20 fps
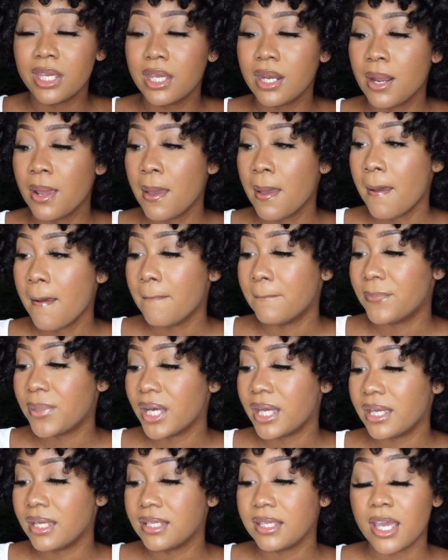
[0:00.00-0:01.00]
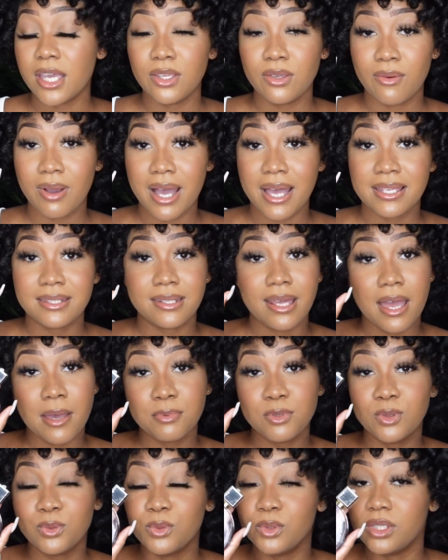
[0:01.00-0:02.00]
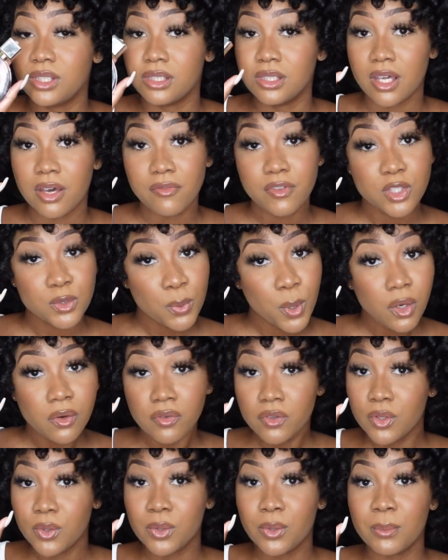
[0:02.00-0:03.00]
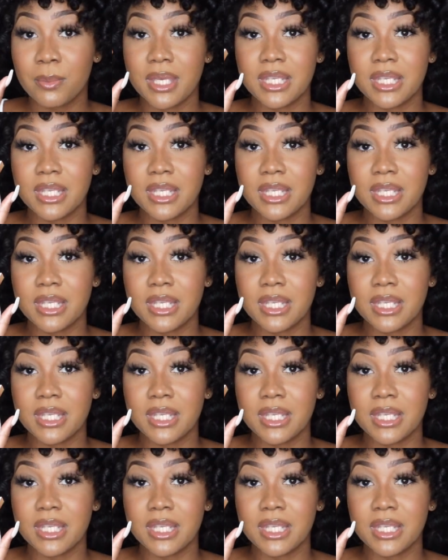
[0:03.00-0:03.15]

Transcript: it. But yeah, you guys, I absolutely love this perfume.